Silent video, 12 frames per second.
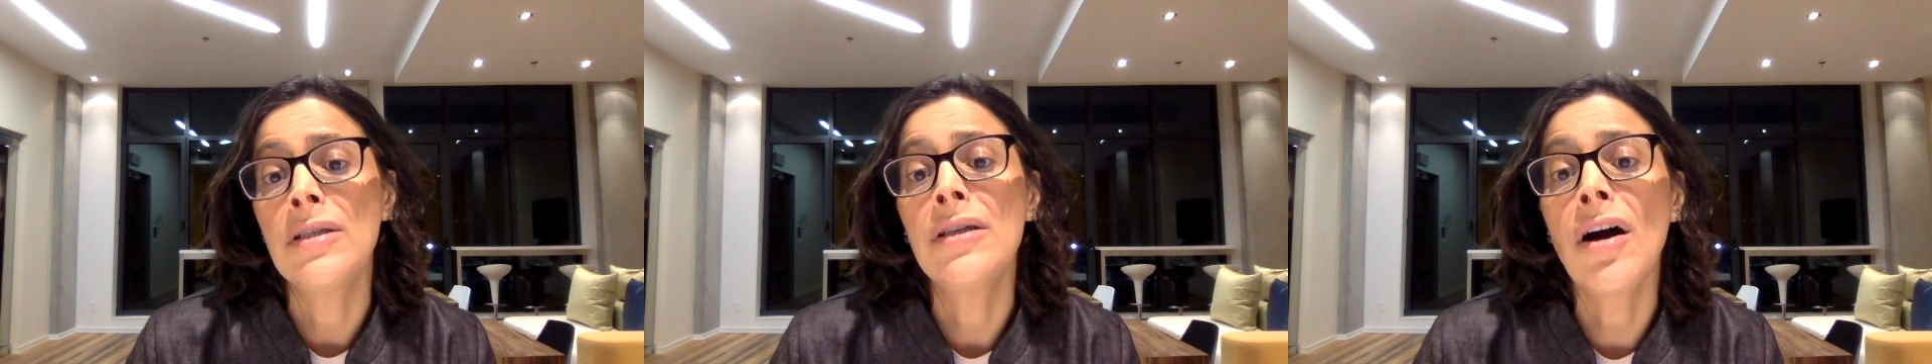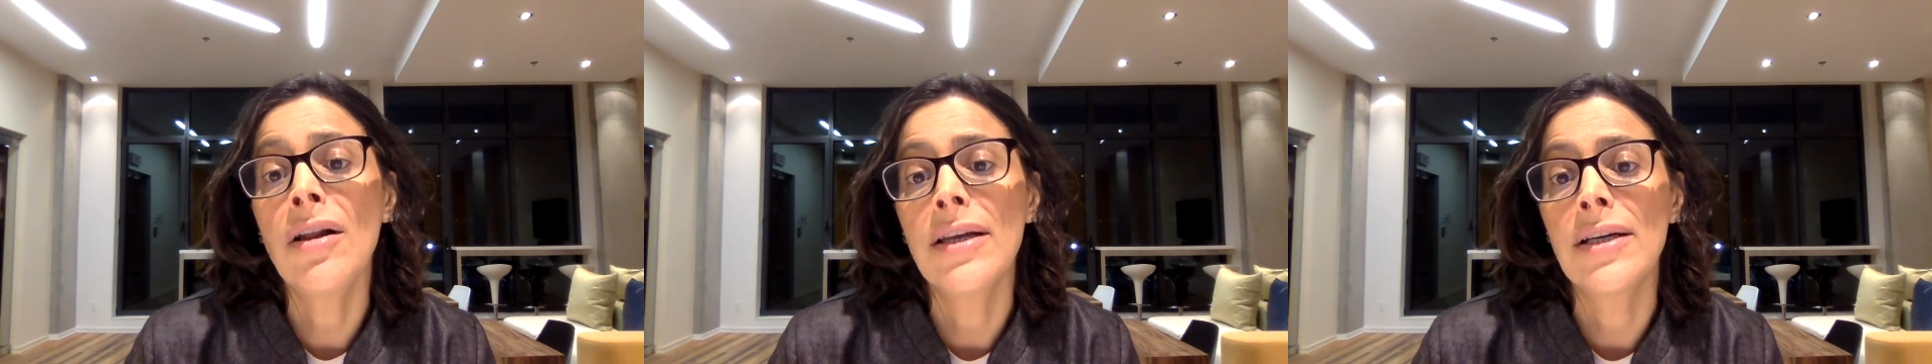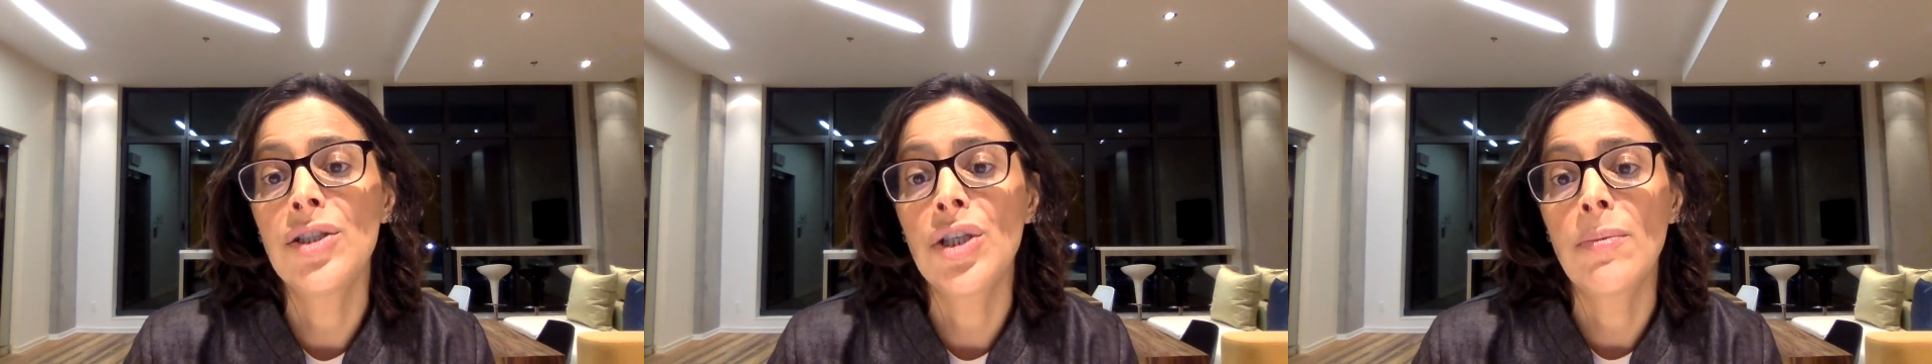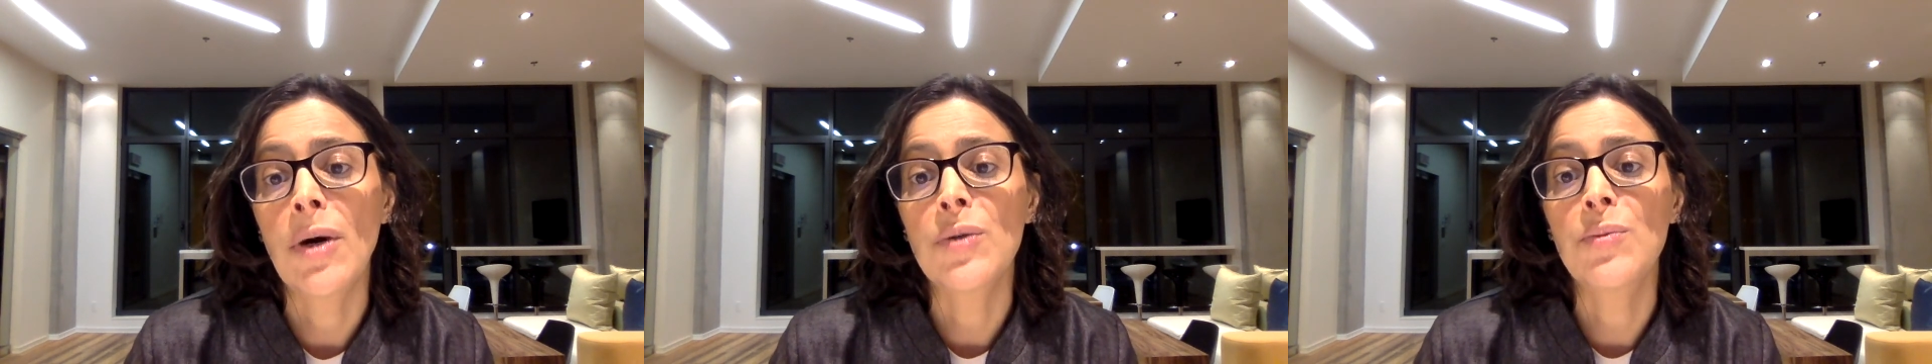knowledge
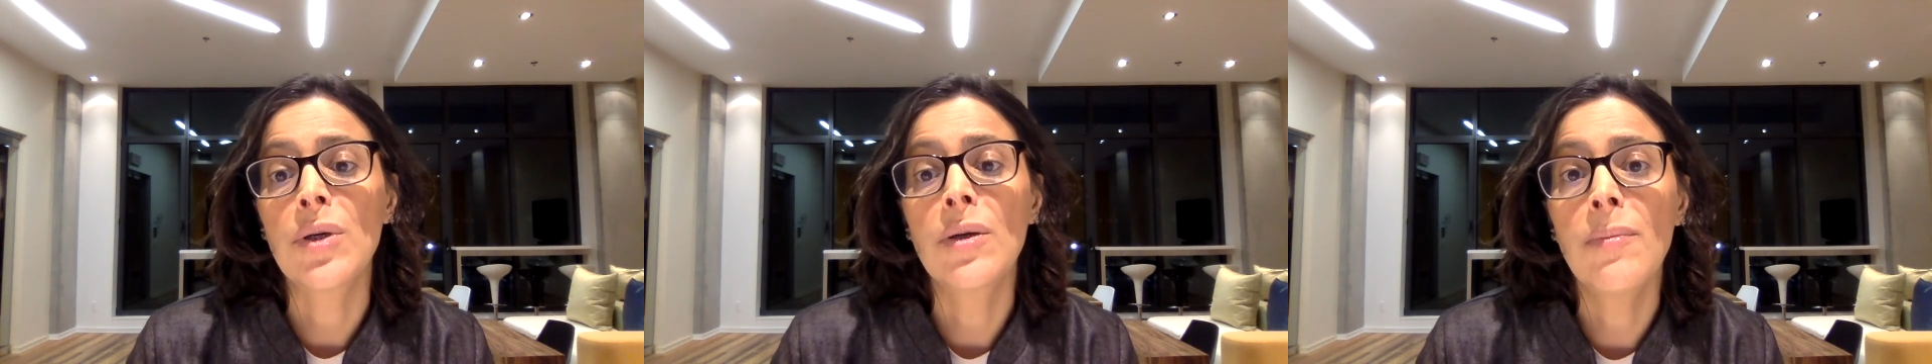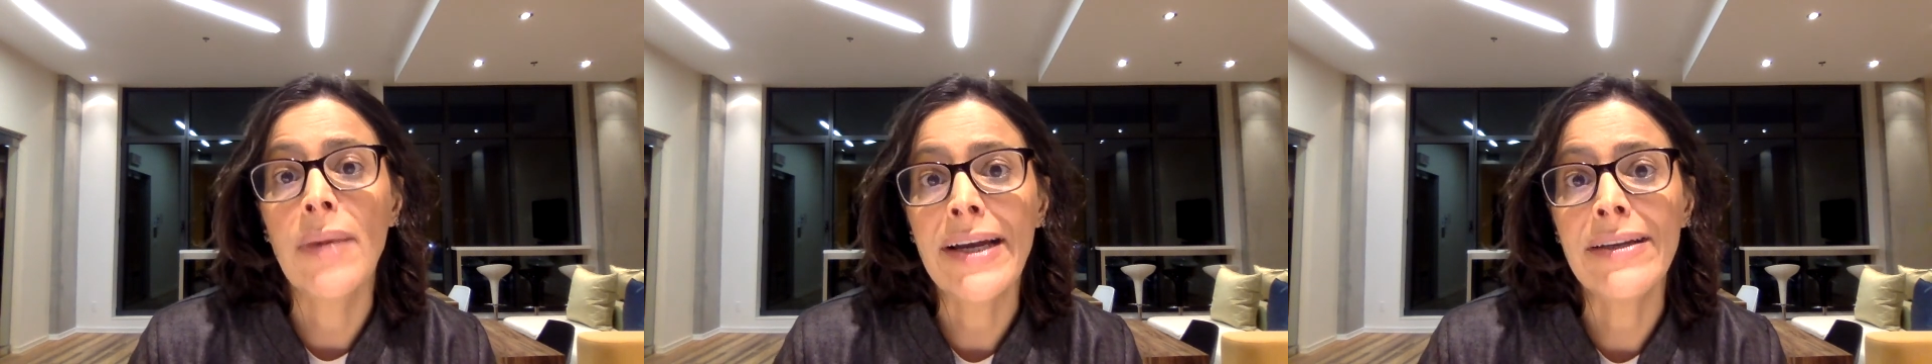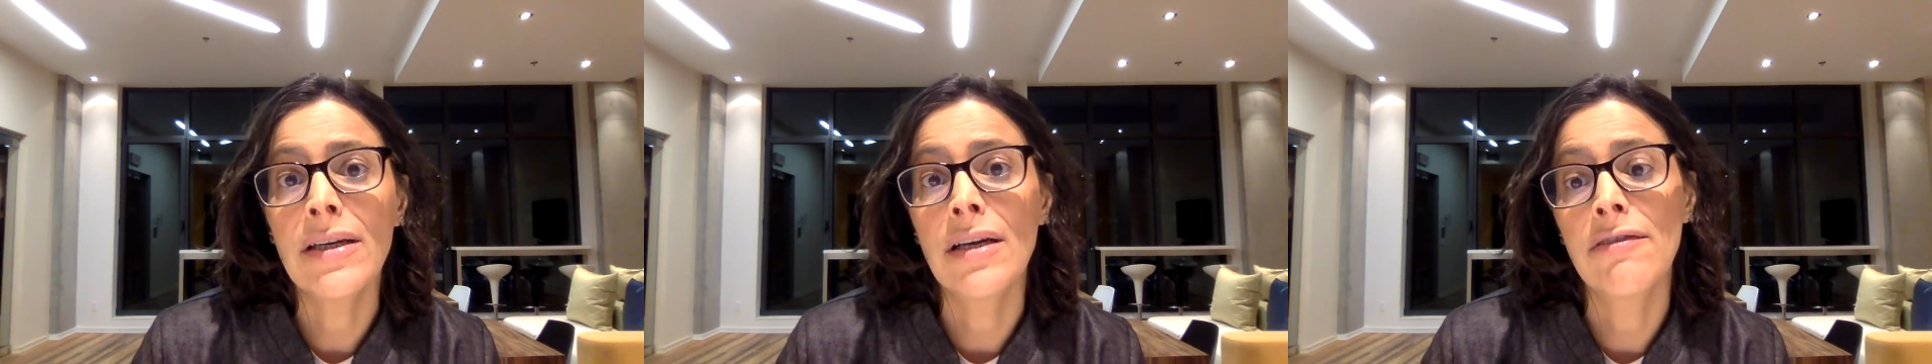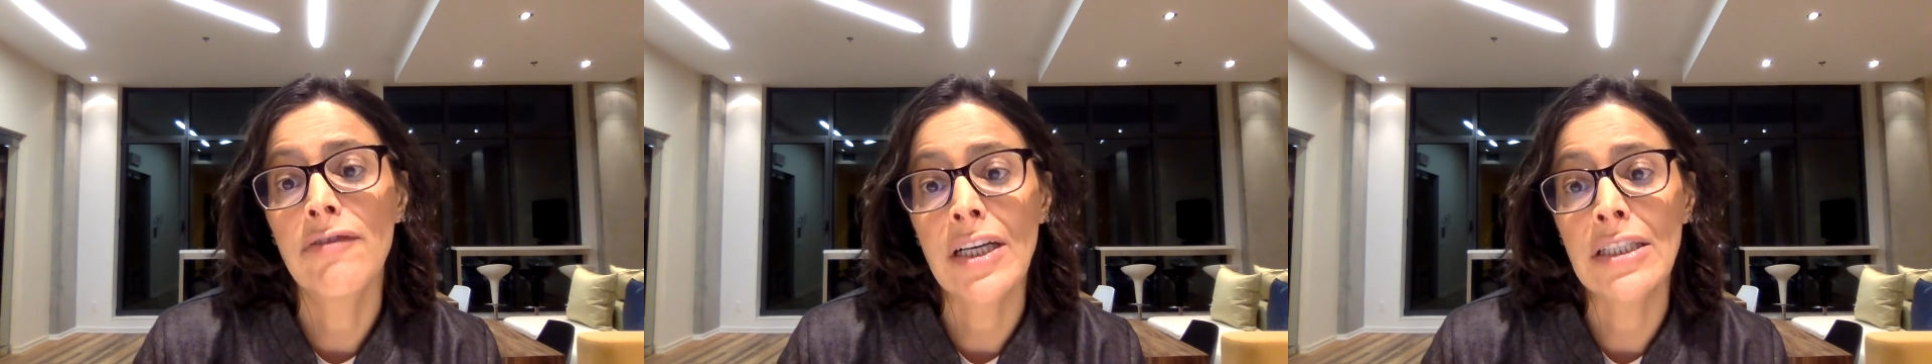about pragmatic
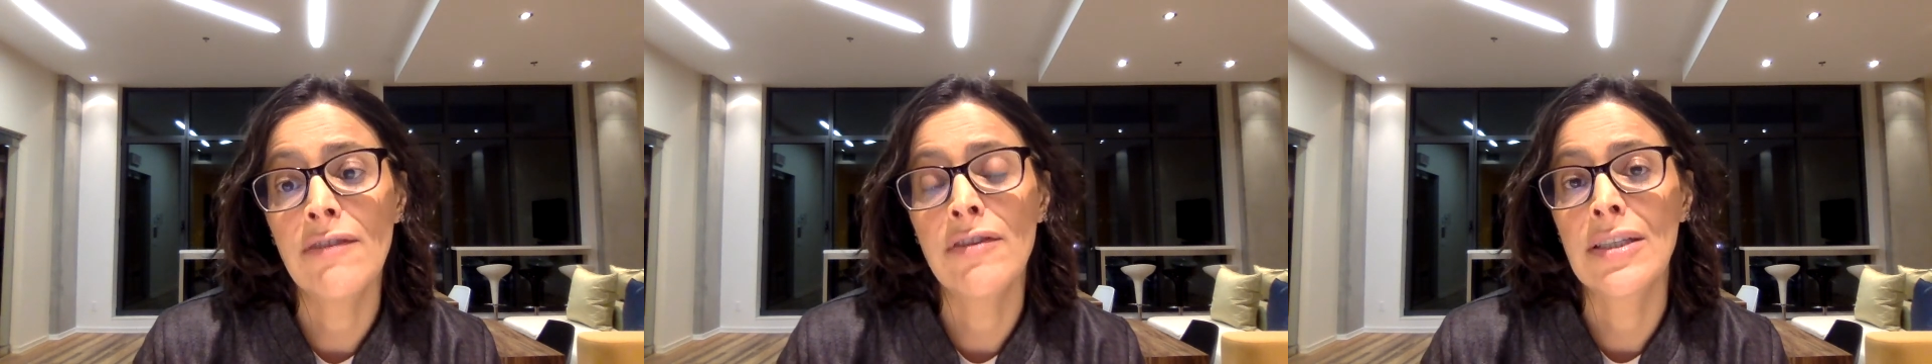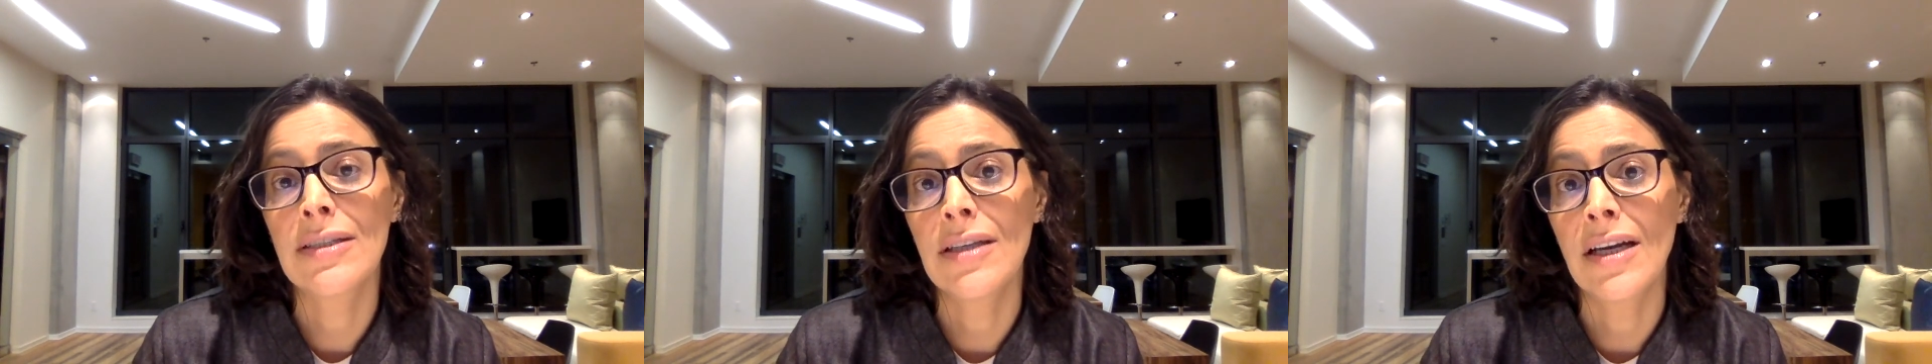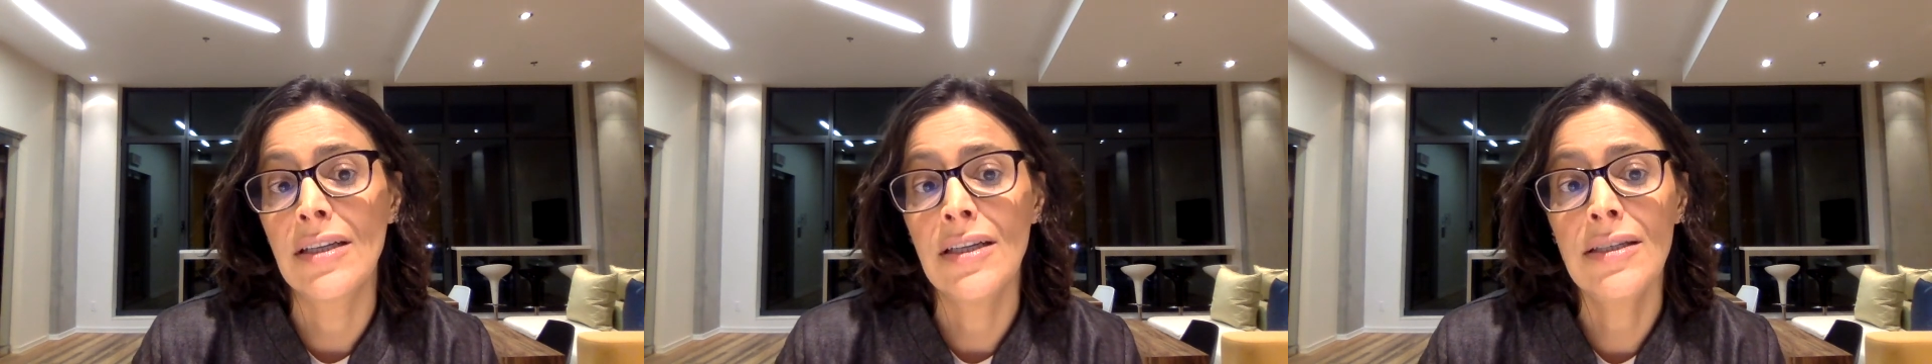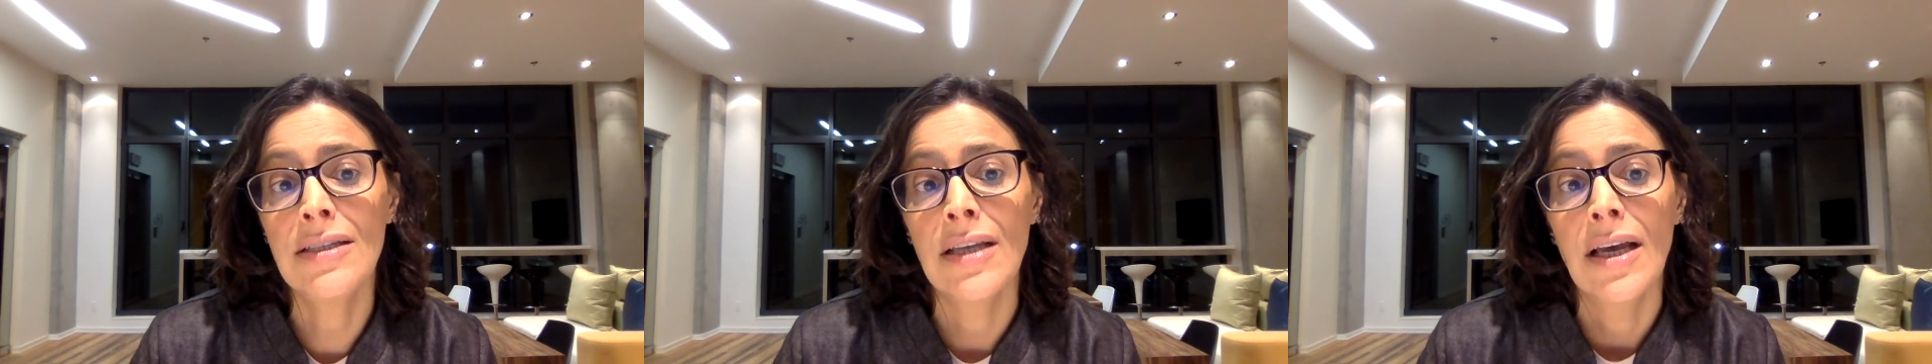effectiveness
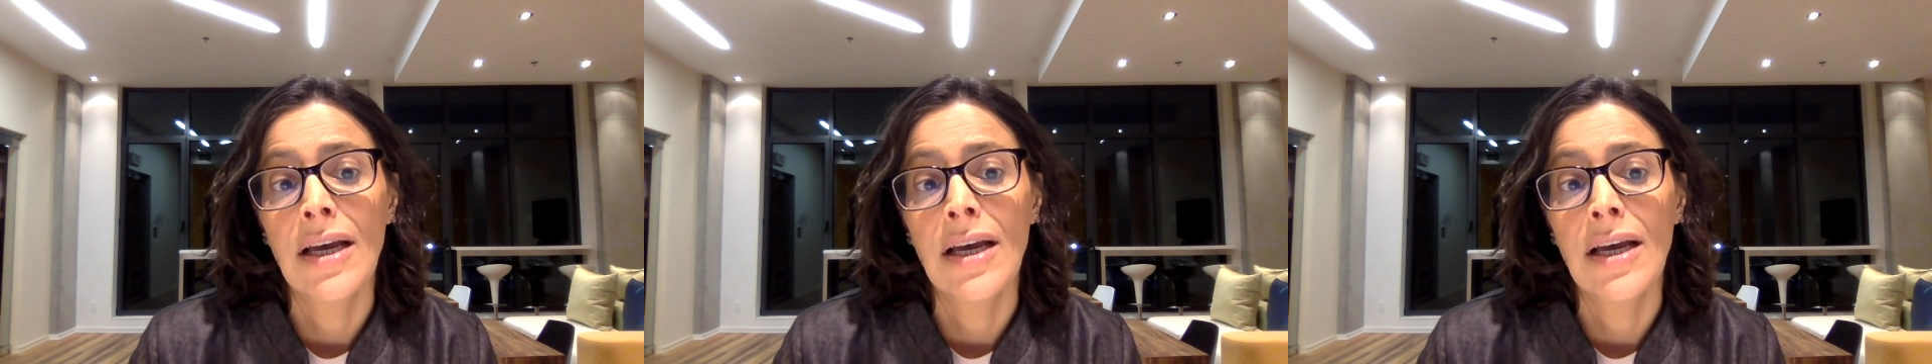studies